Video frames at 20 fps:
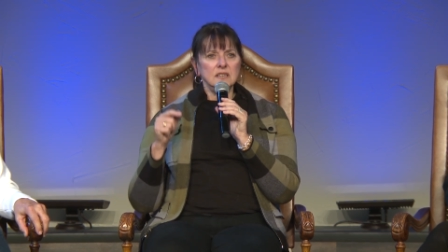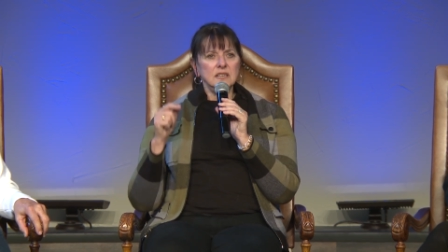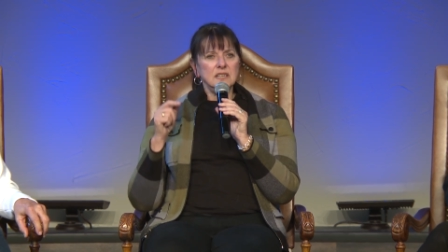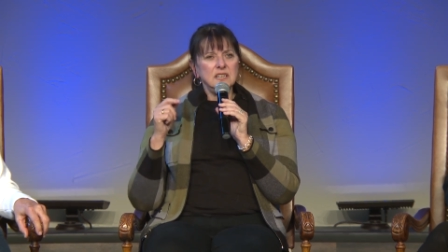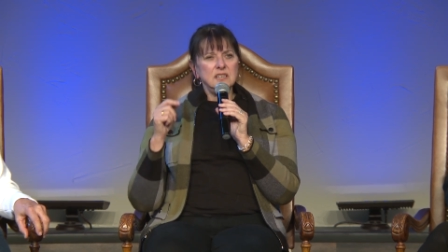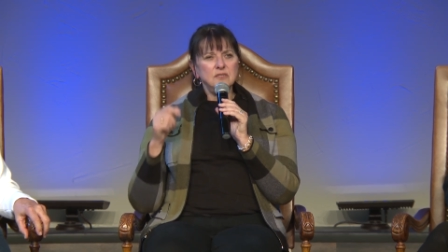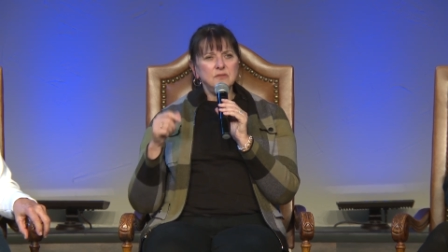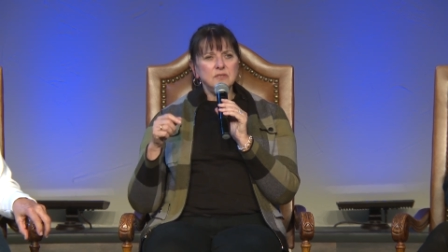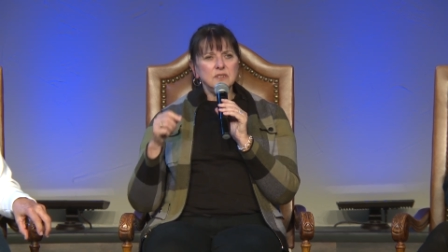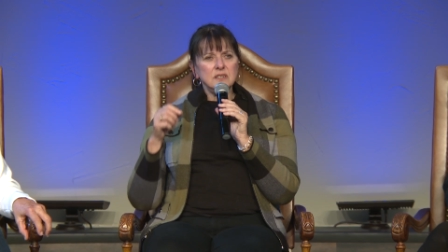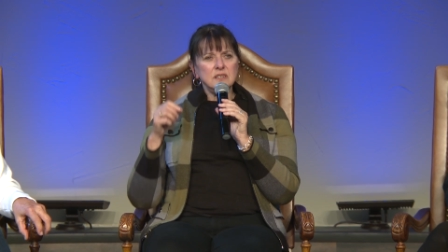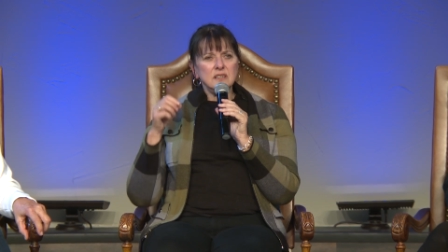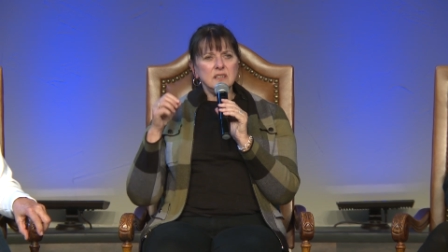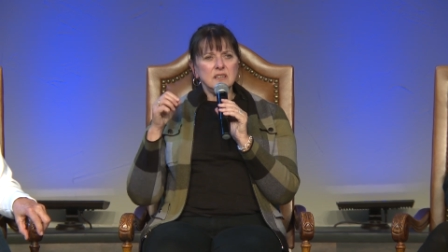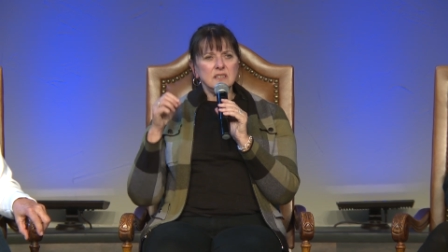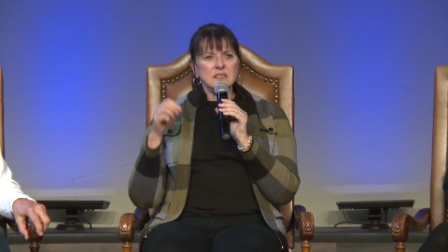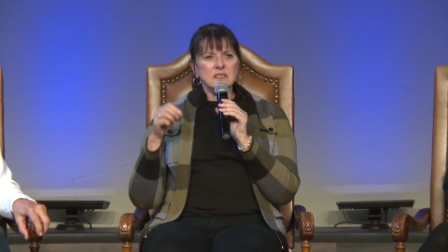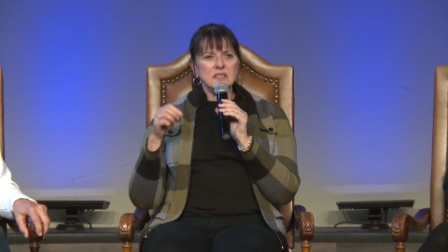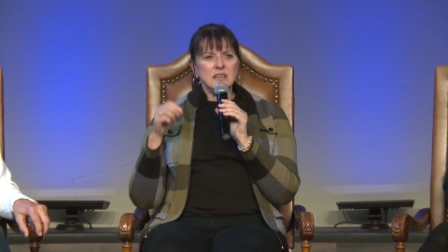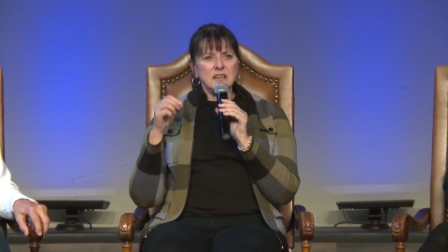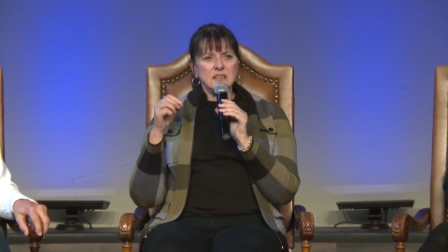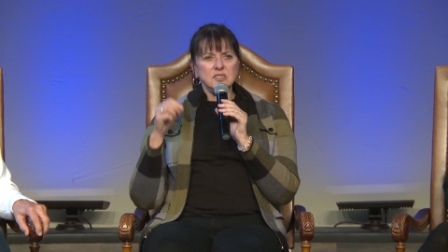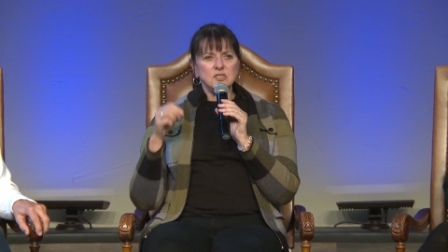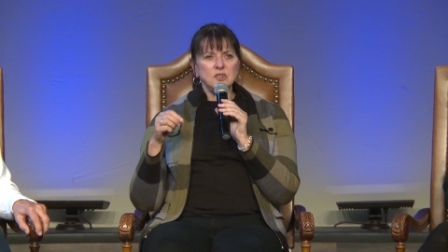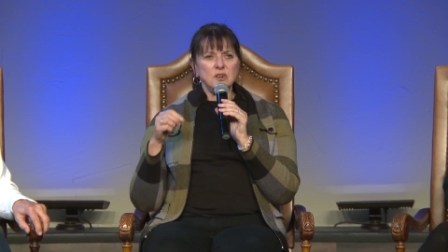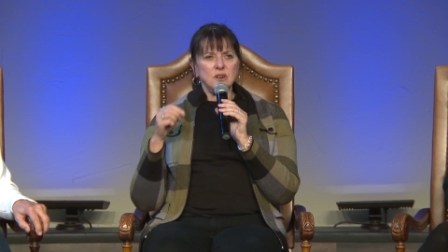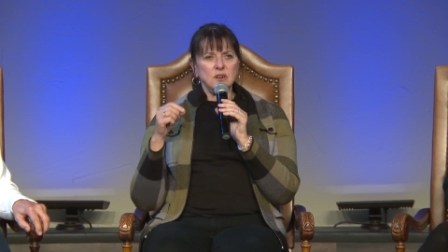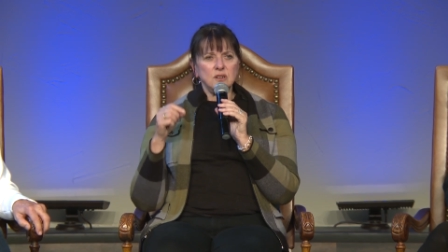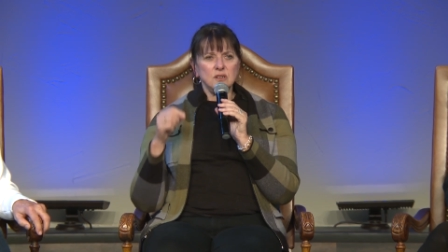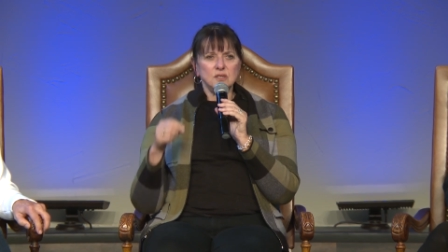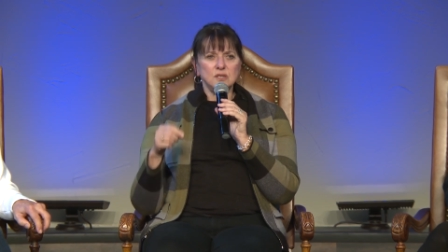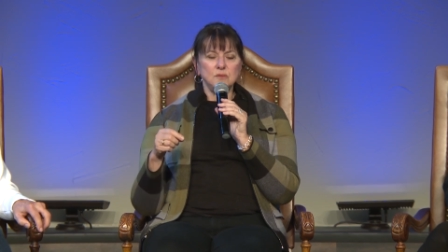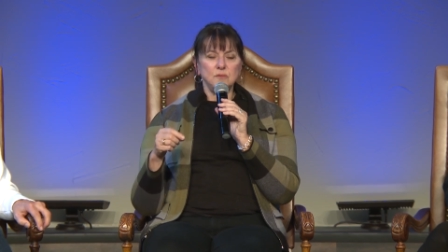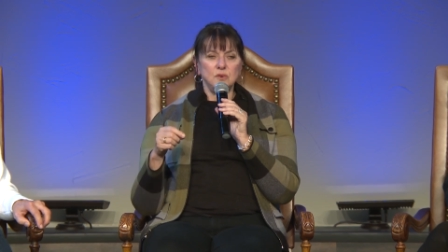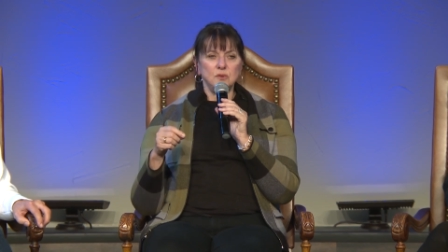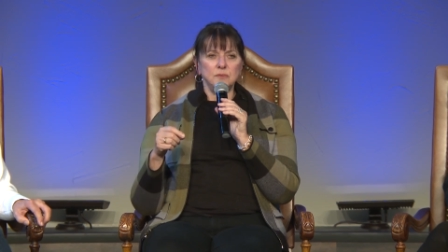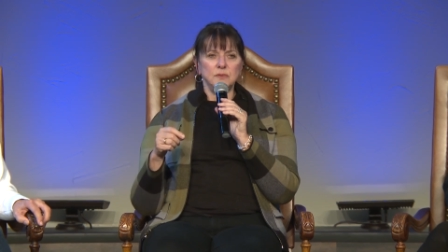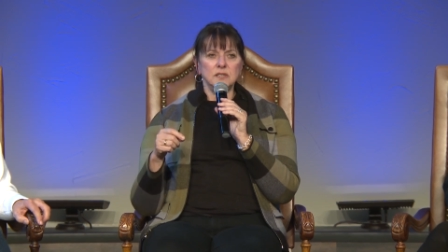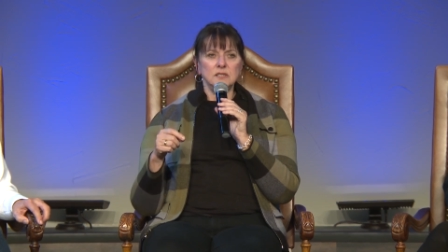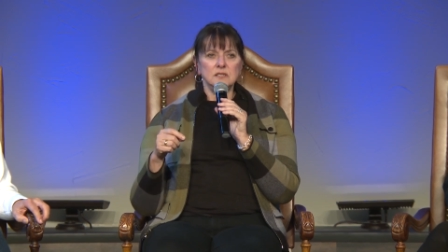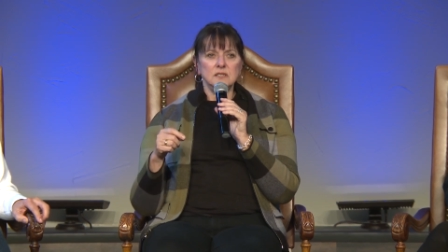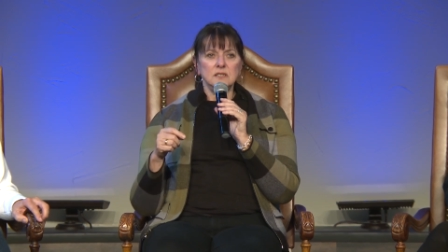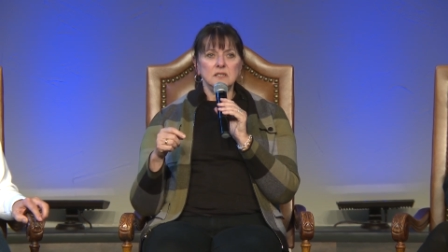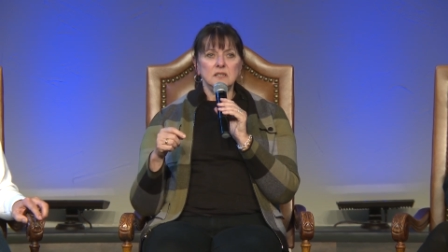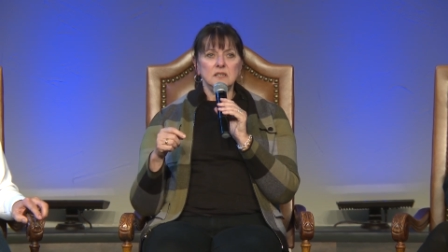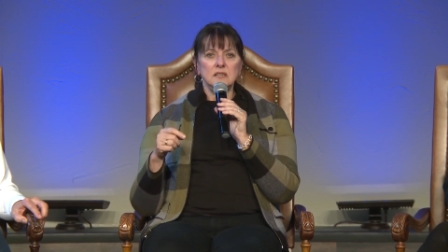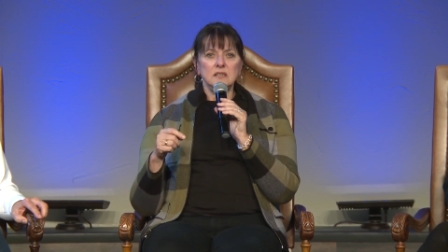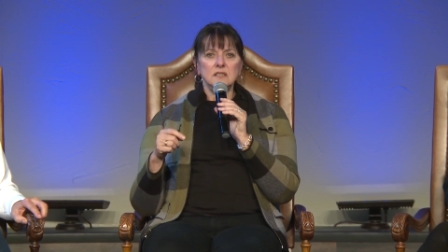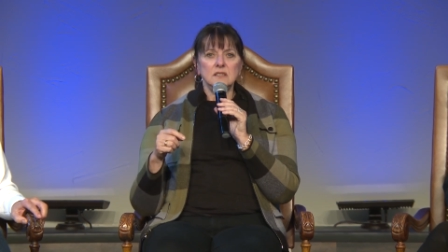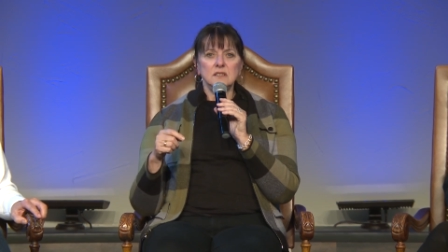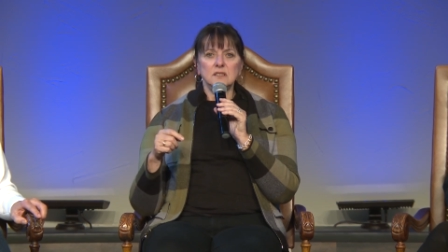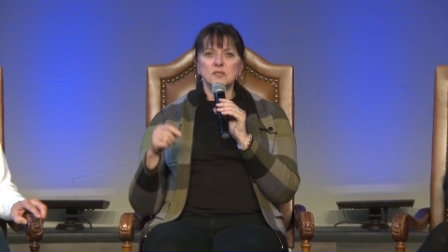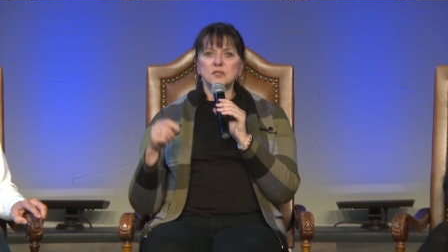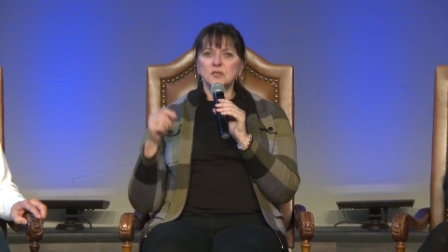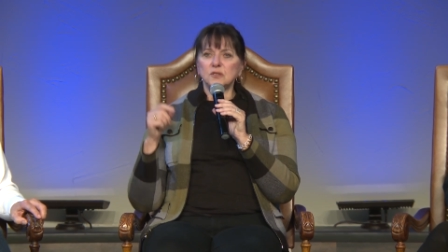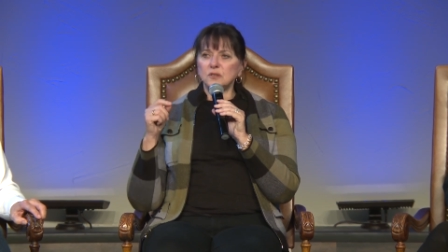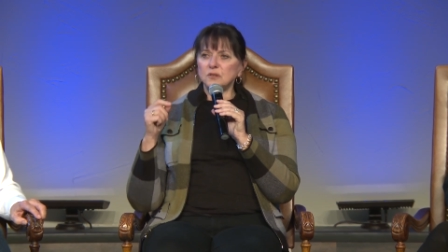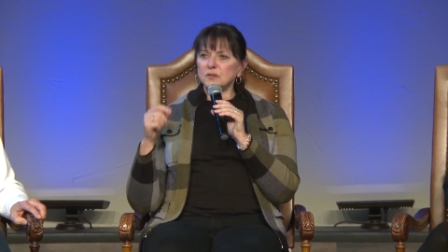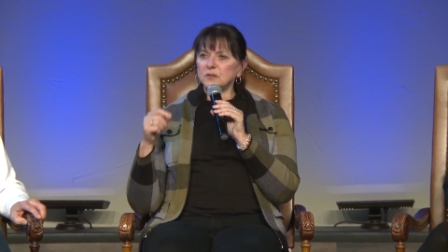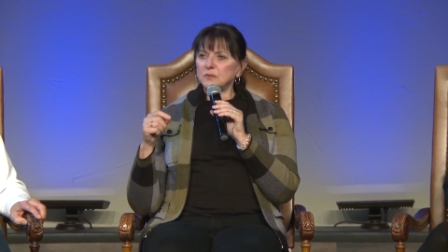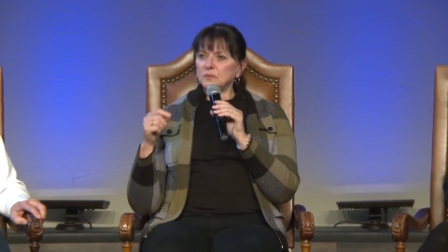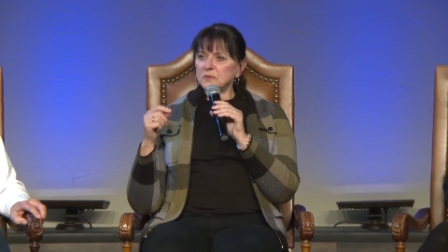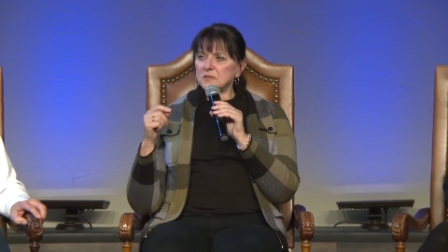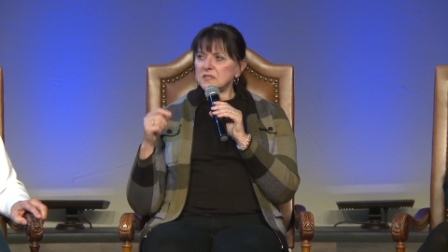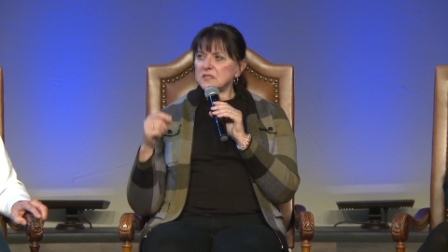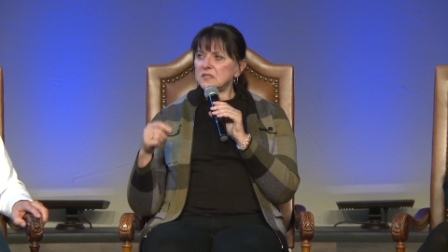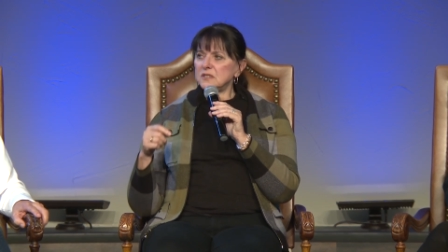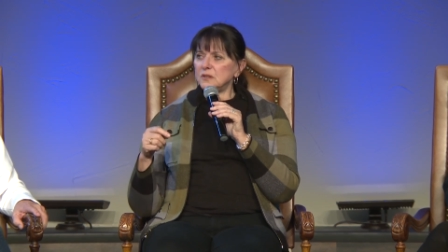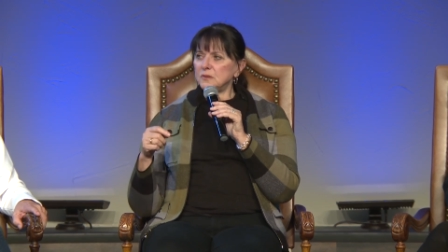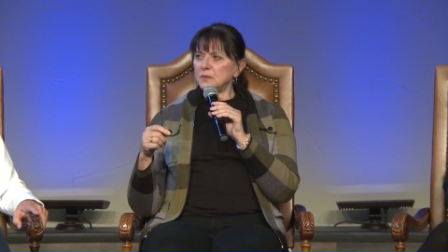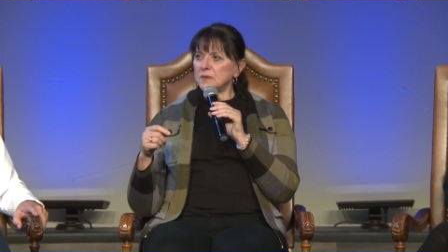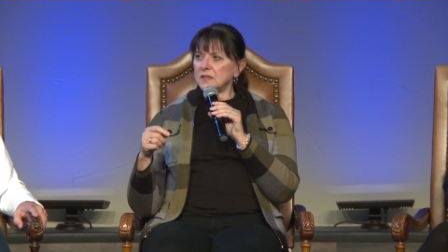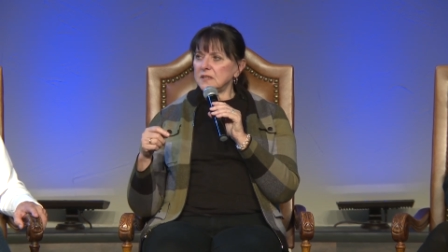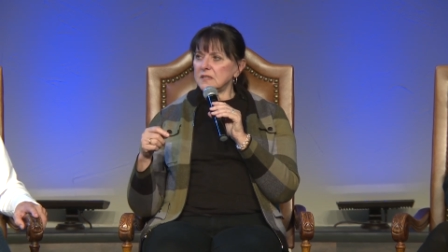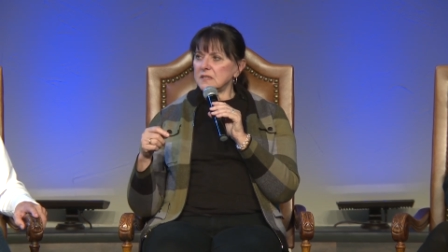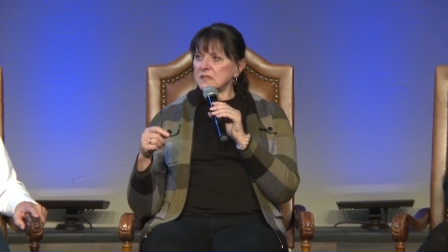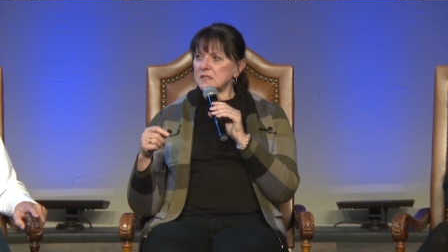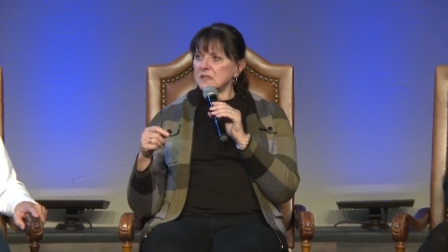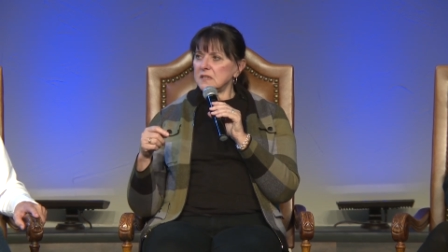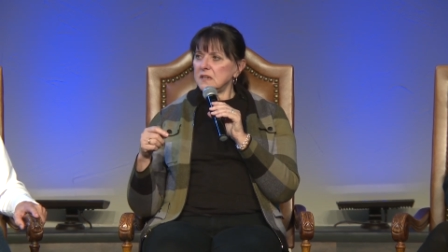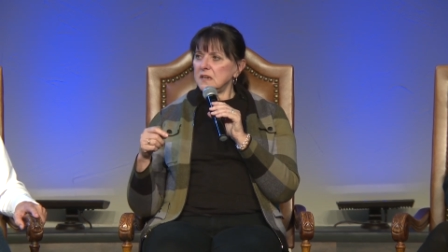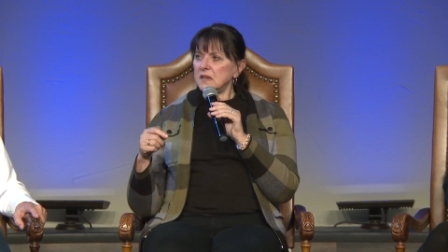even at that darkest moment, that the Lord was still with us.